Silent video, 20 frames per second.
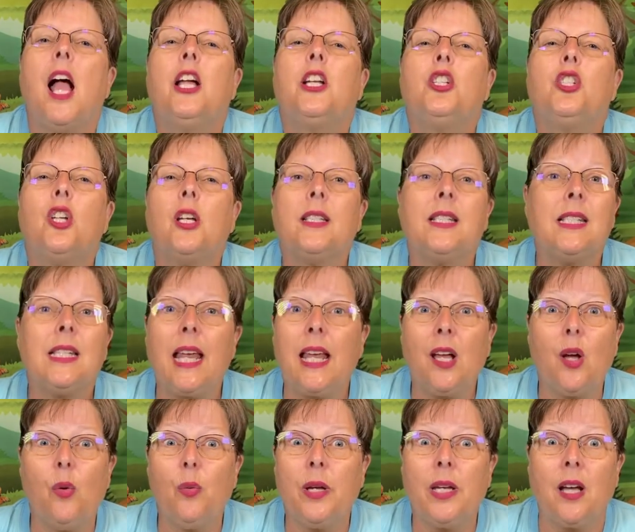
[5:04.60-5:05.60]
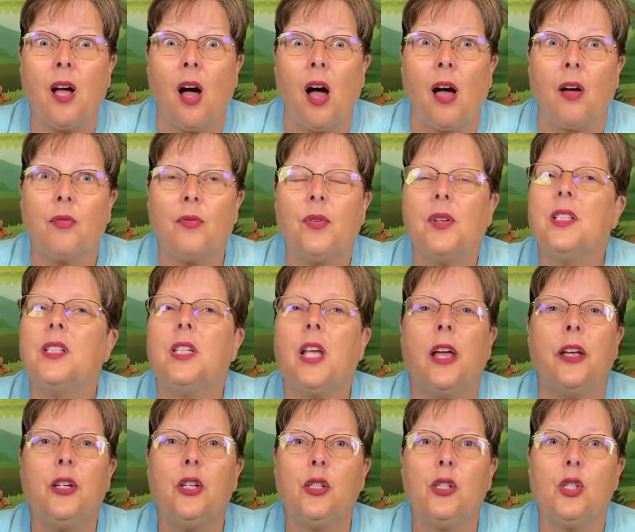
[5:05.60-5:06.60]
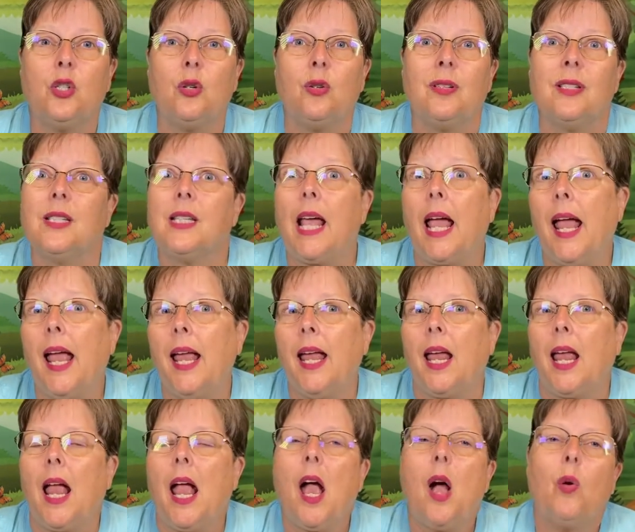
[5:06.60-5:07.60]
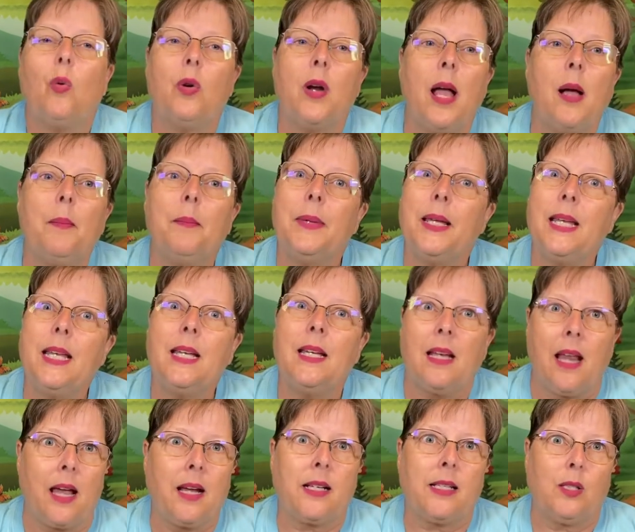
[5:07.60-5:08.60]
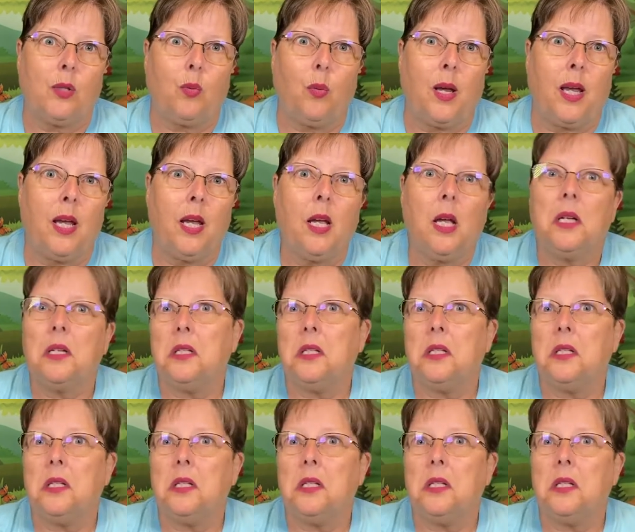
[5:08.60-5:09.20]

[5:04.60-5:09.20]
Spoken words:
Just take a week off. Tell your students, hey, we're not meeting next week.